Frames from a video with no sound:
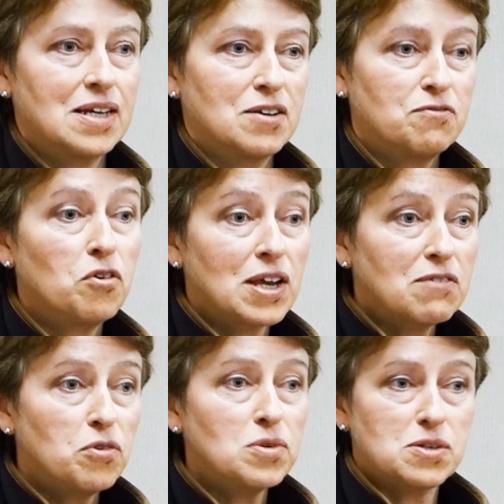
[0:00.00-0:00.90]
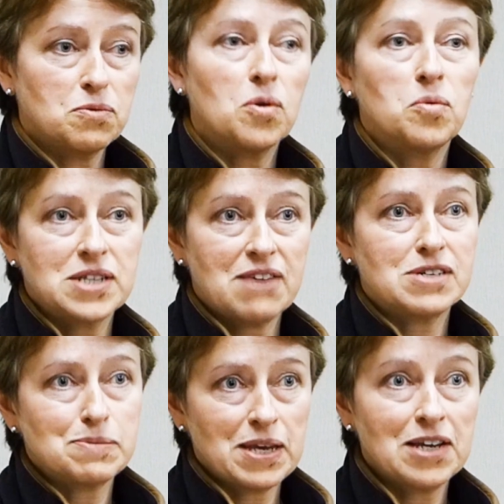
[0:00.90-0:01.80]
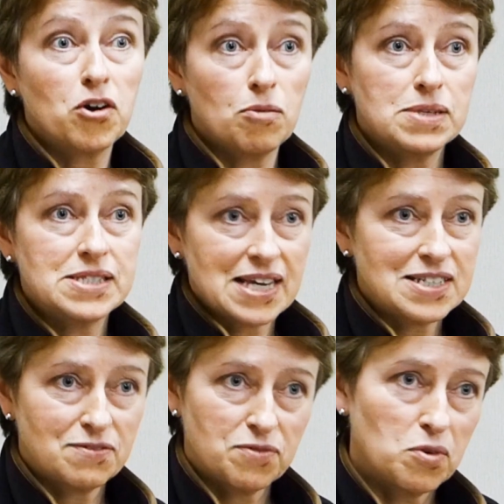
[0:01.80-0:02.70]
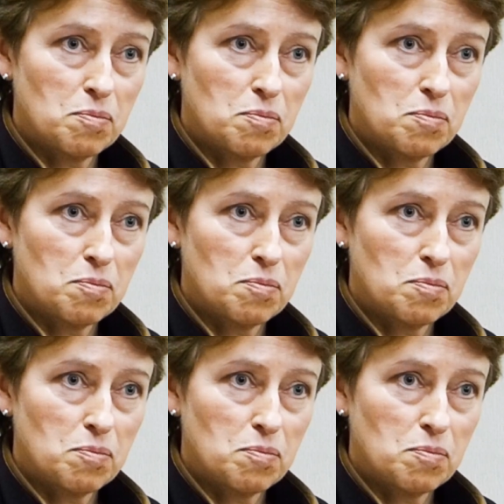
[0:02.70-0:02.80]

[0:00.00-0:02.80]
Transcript: falling forwards or whatever is being compensated for